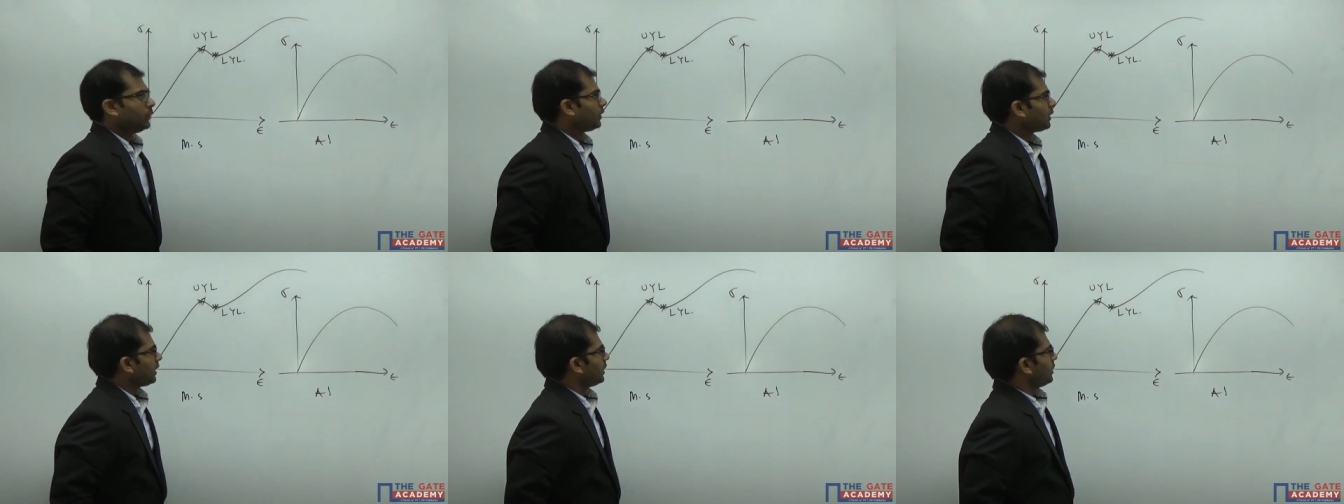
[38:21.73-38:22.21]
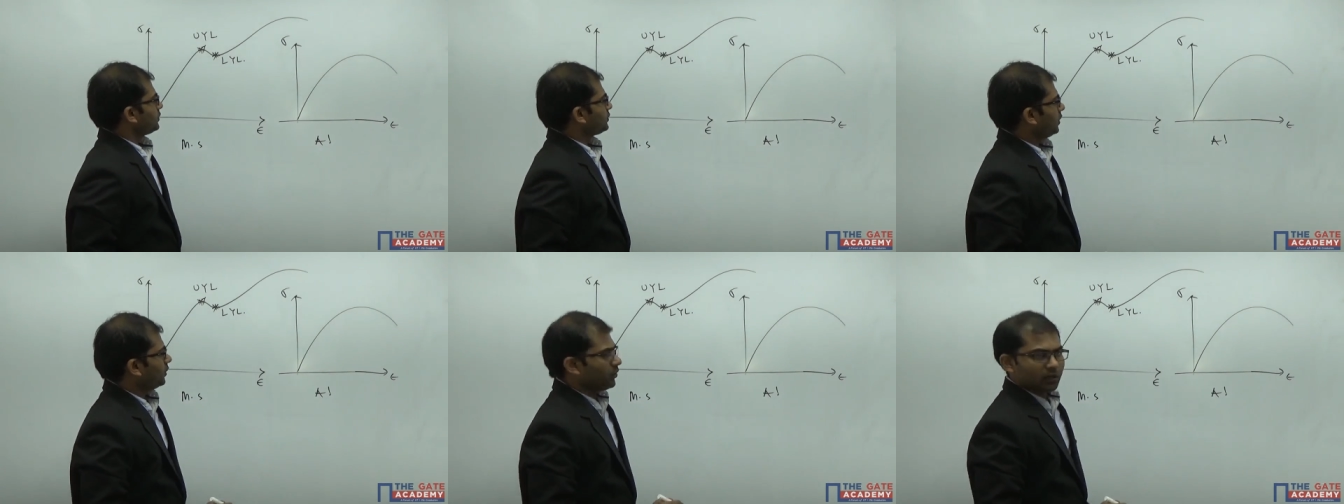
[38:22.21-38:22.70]
Okay,
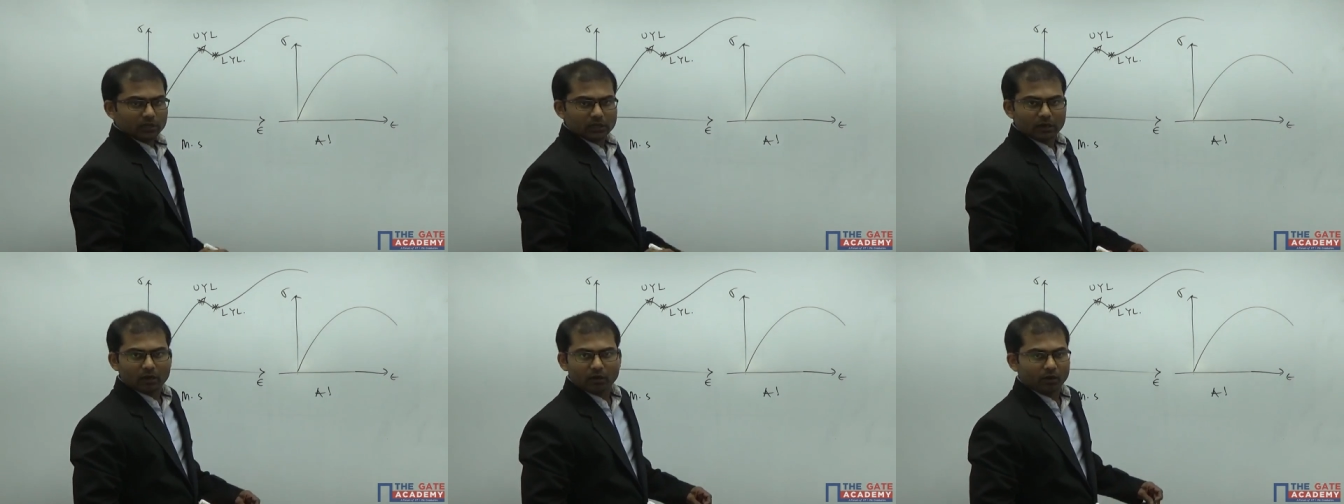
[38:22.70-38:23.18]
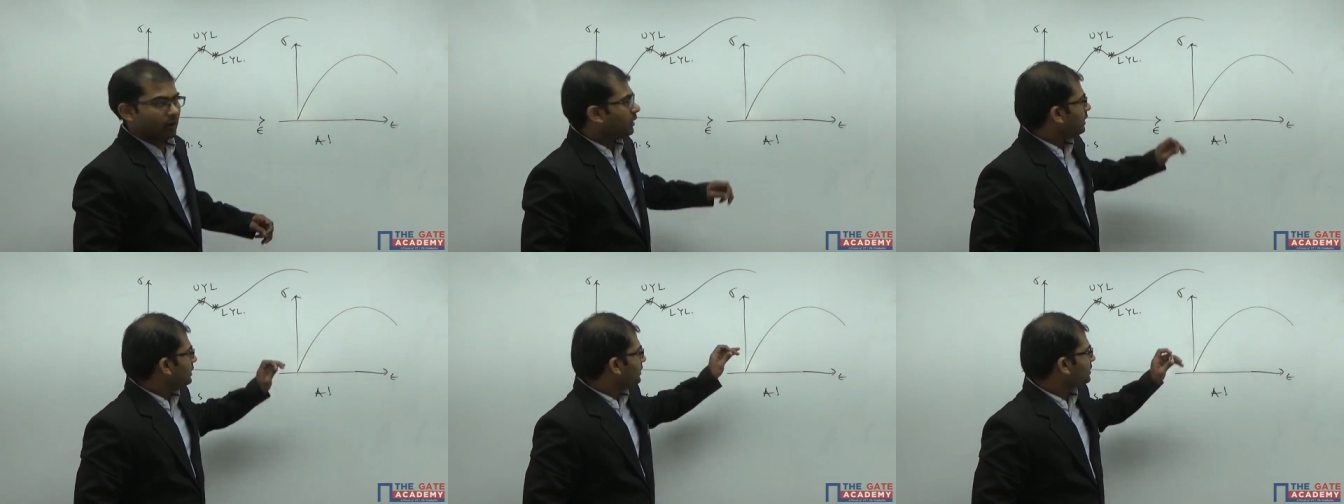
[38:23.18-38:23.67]
so
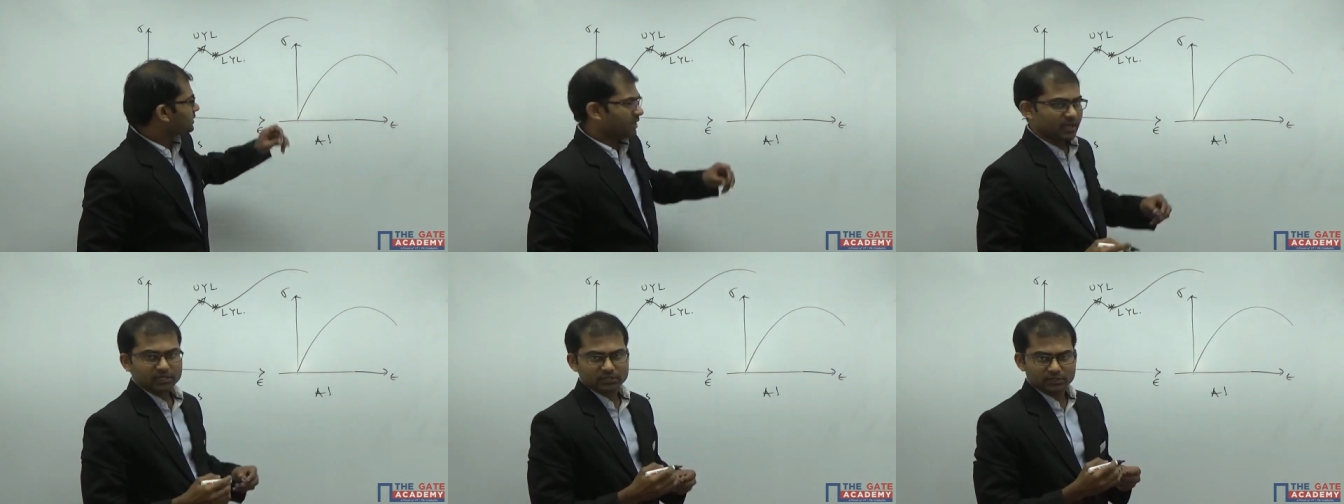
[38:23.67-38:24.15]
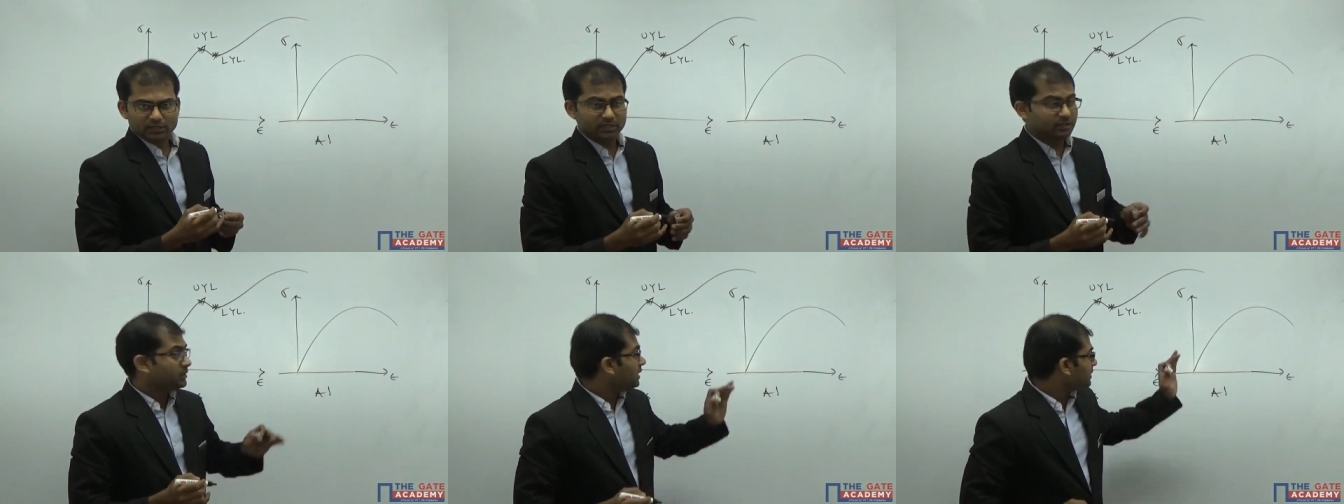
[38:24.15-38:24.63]
in these
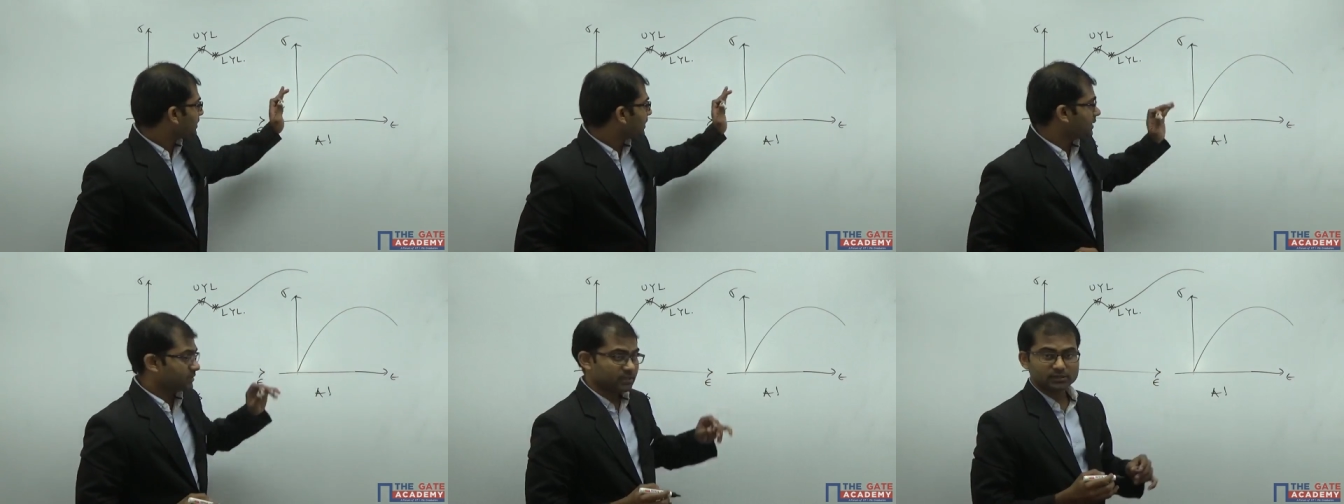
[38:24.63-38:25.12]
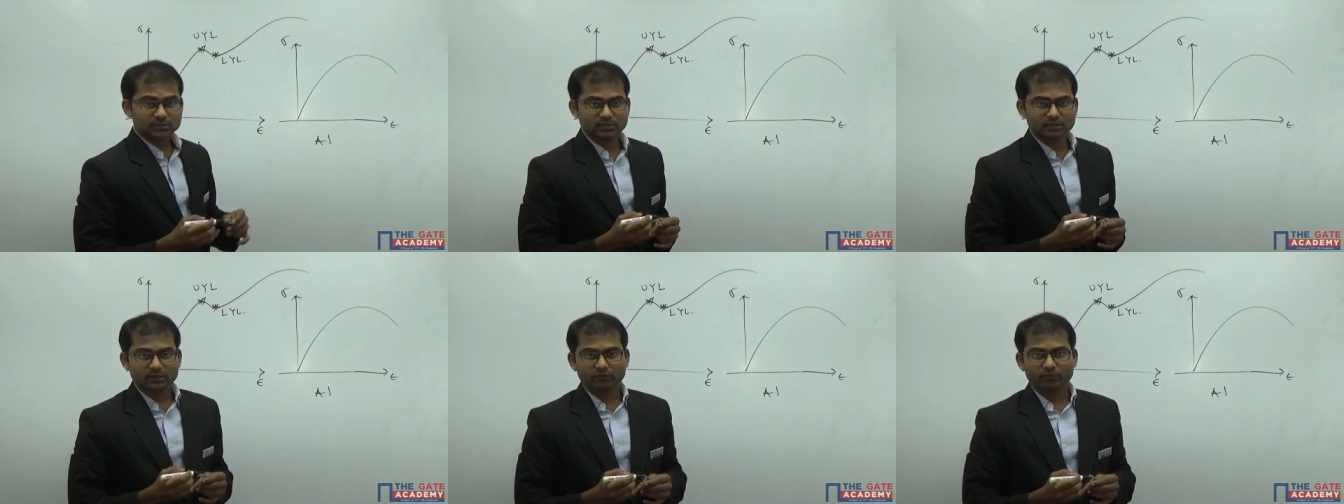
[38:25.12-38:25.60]
cases,